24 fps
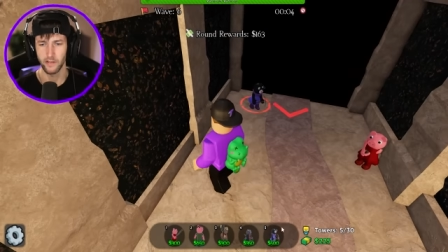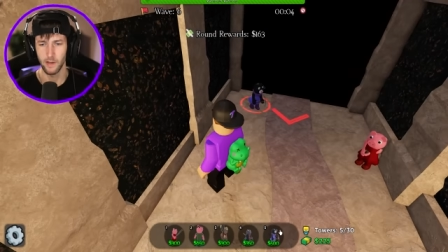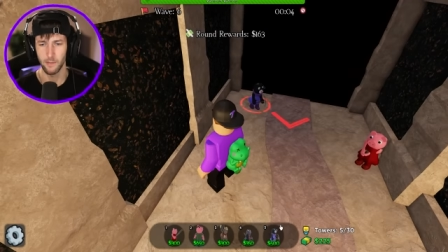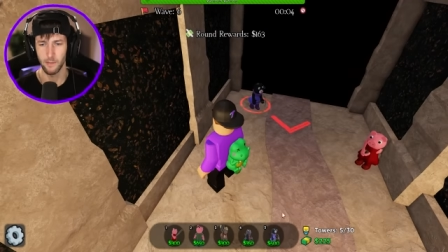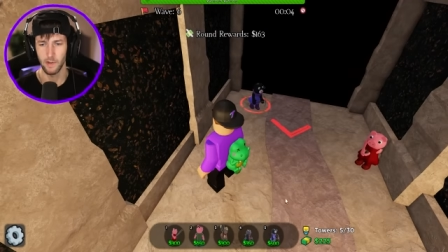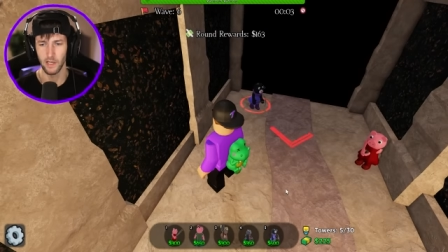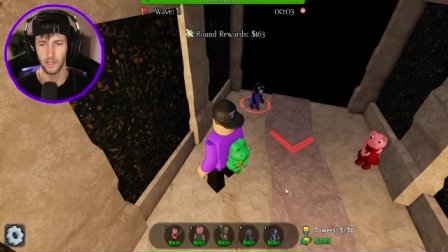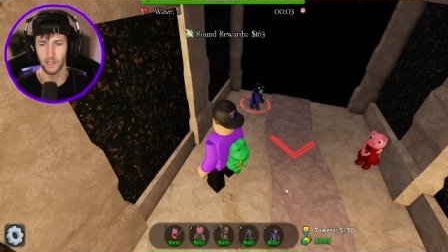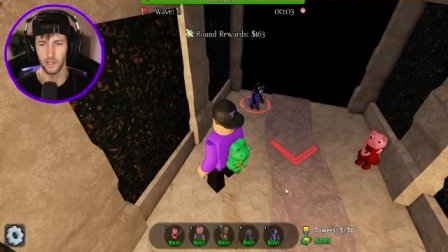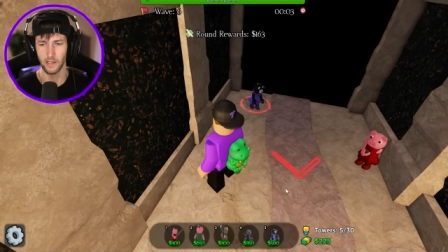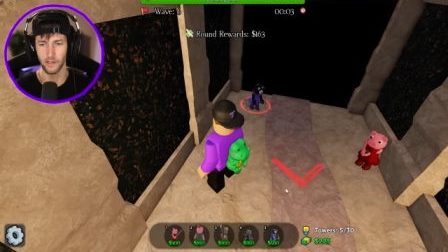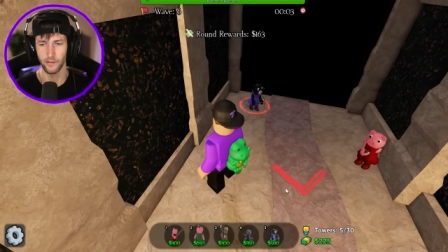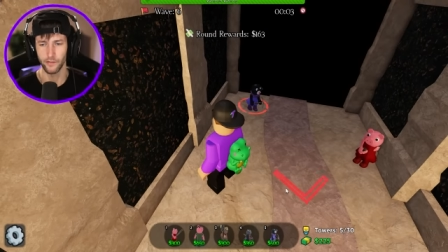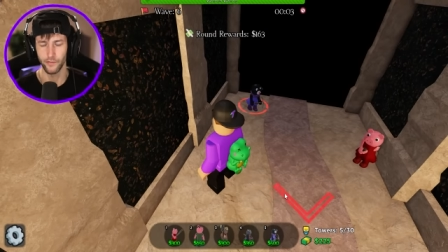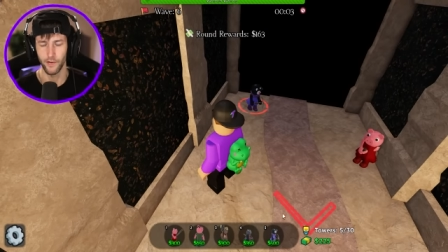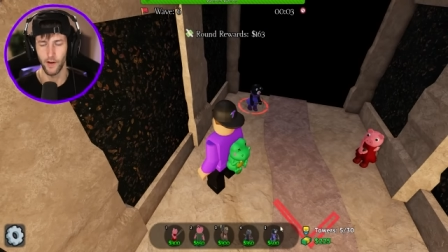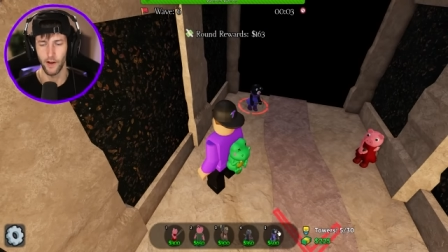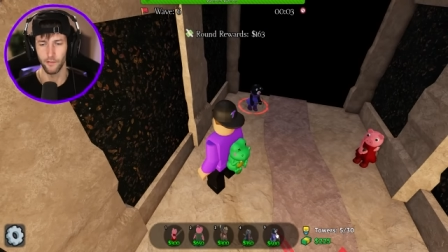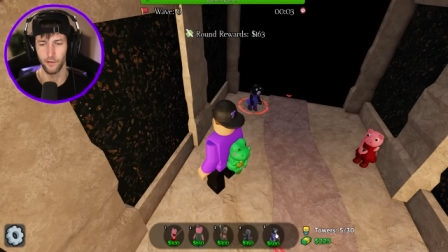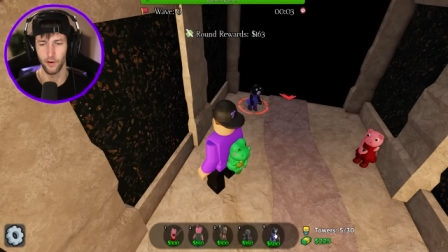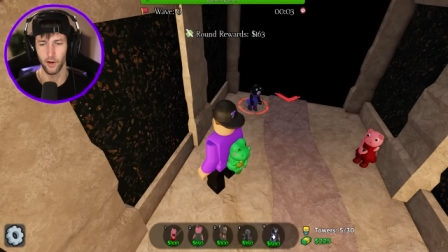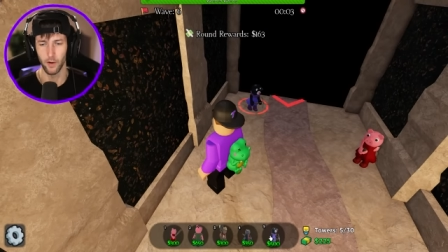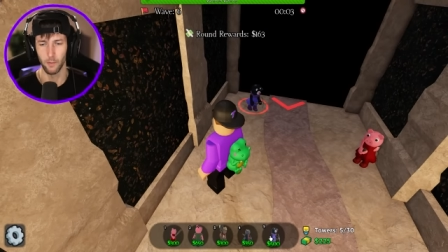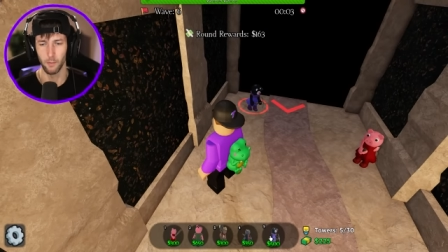give me at least
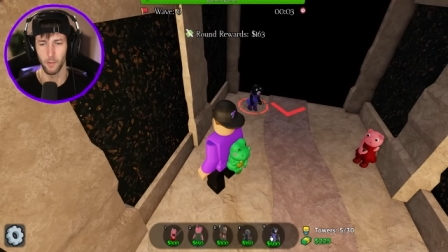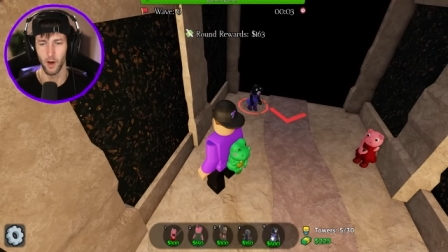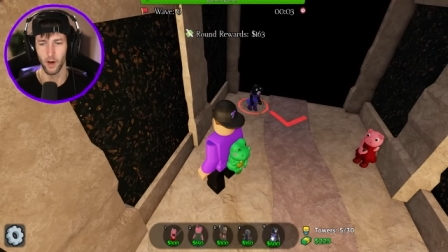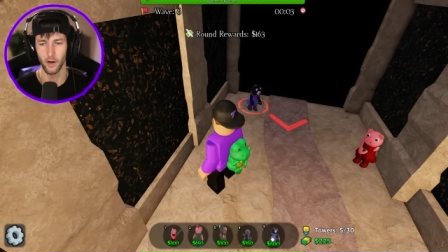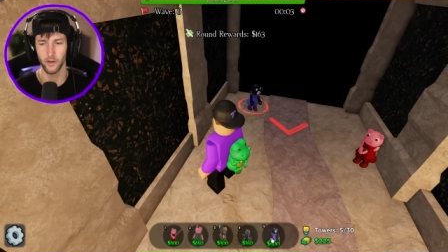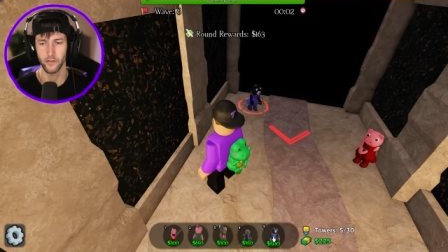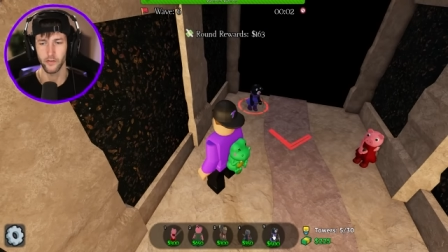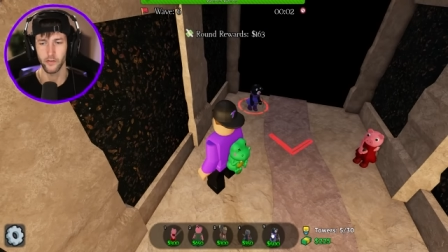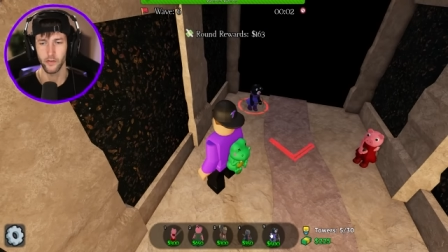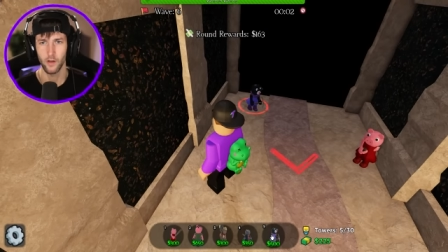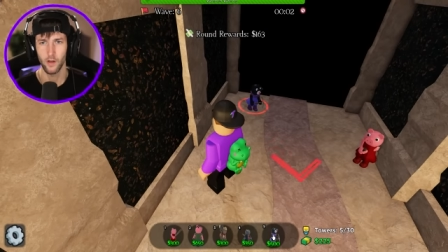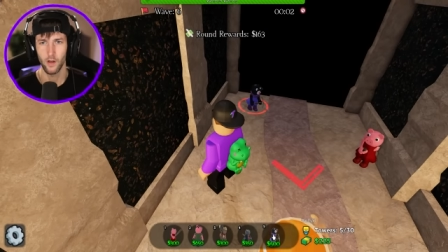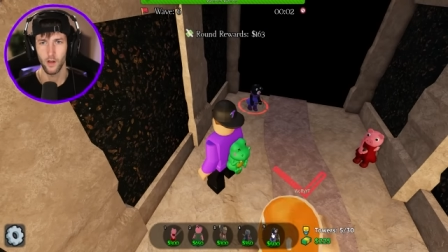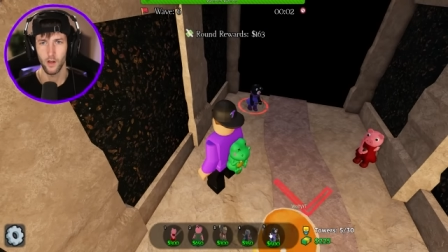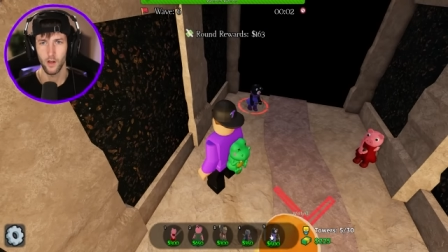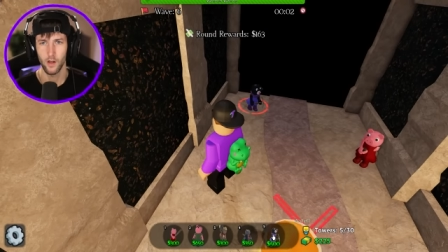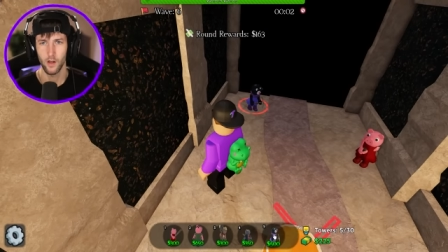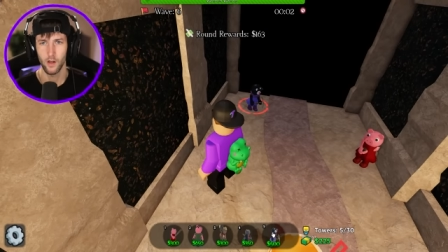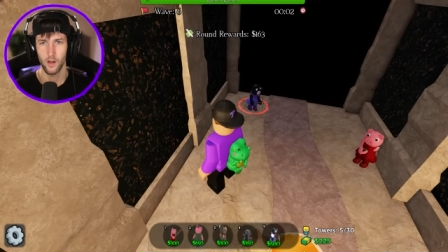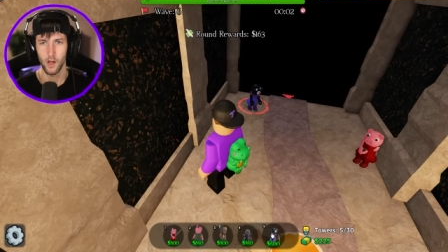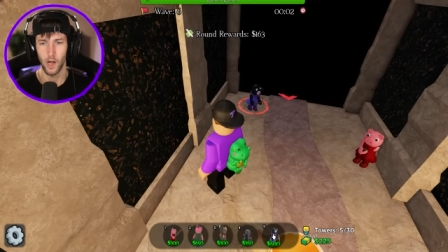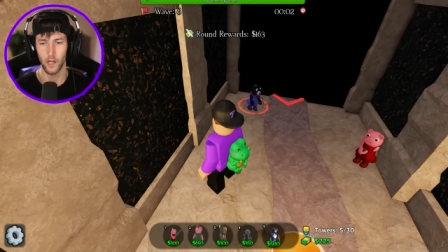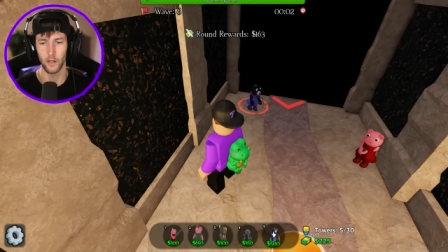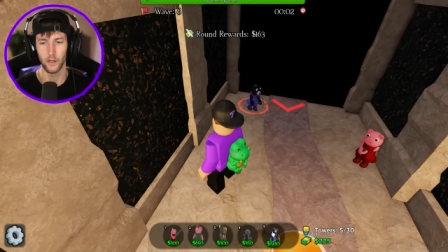500 bucks.
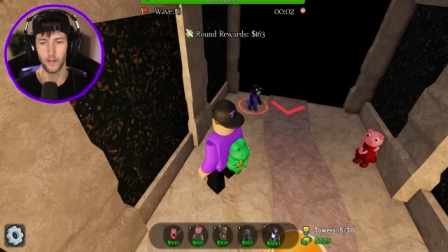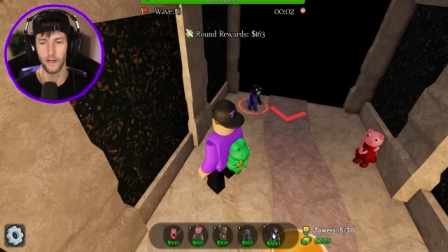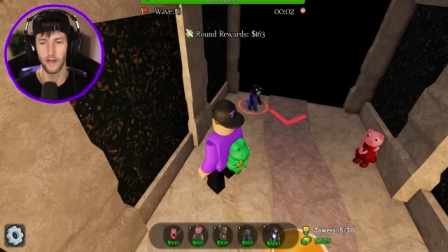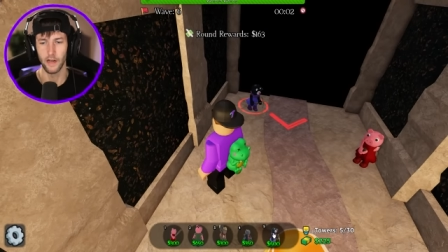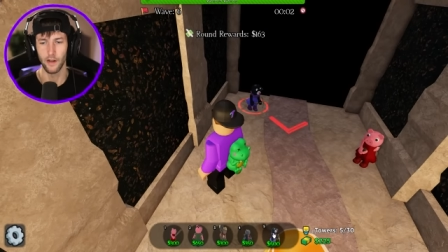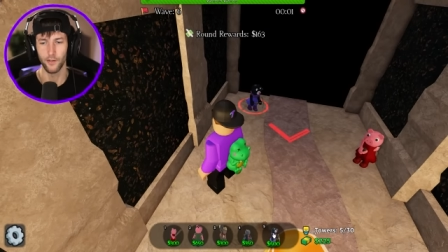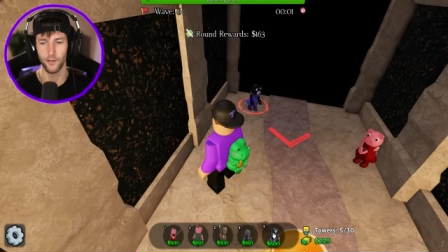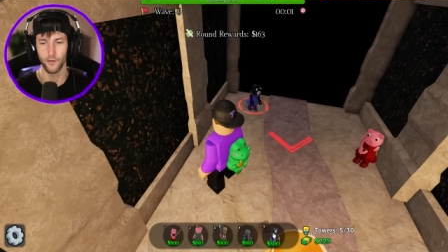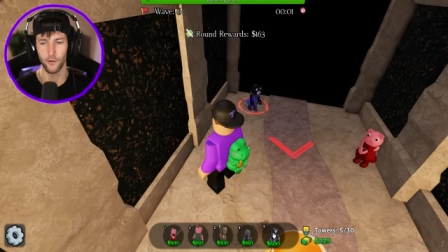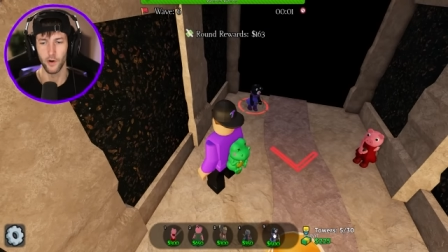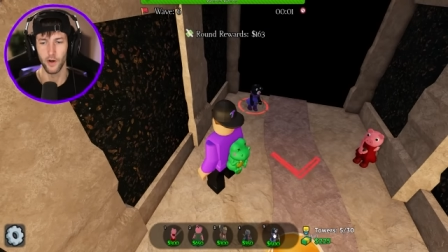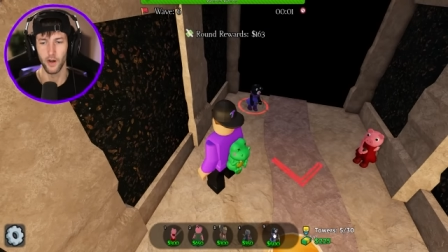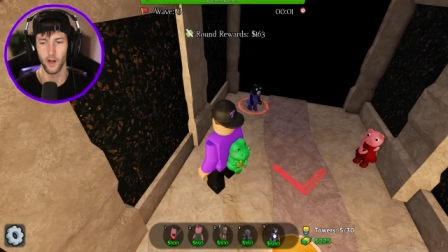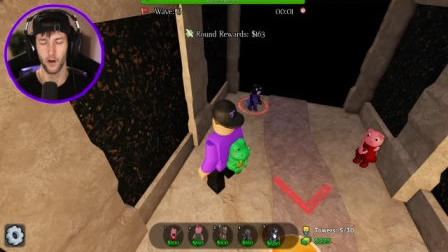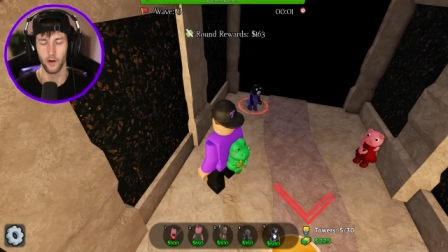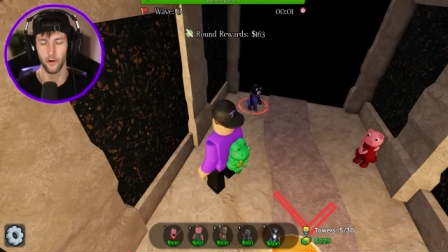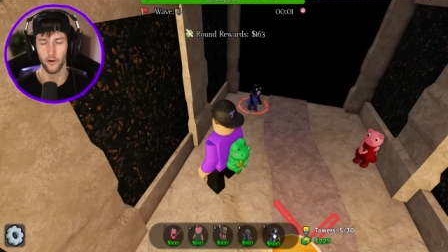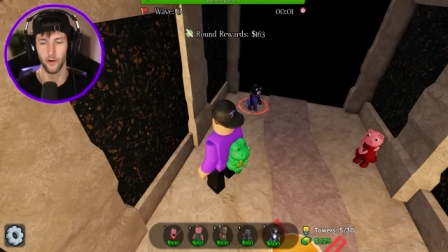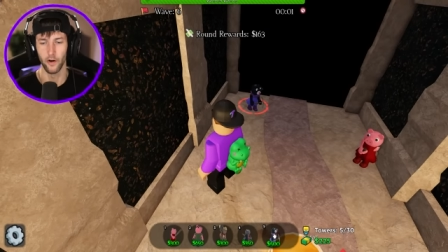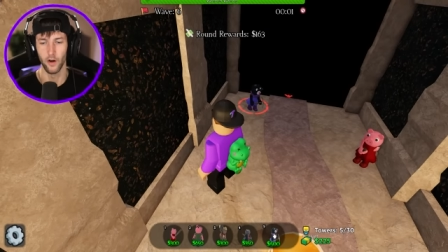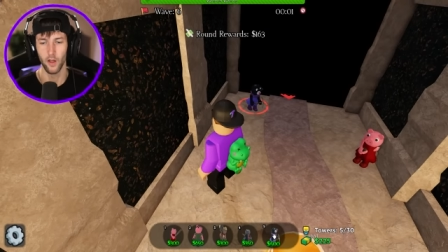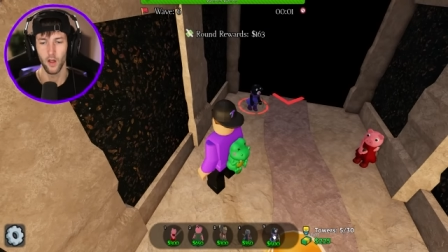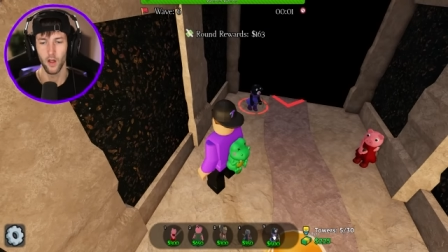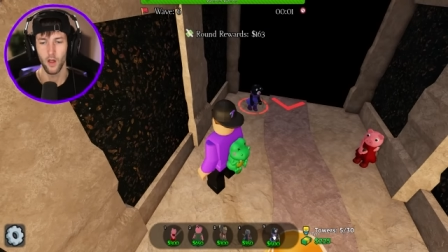I only need
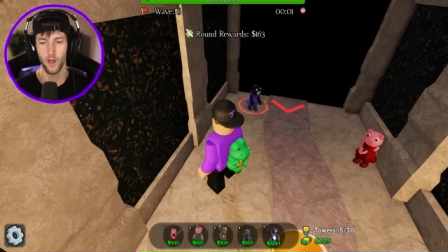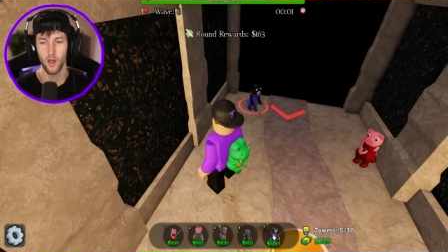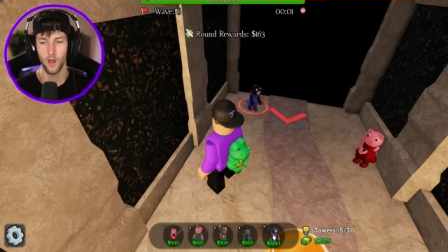300.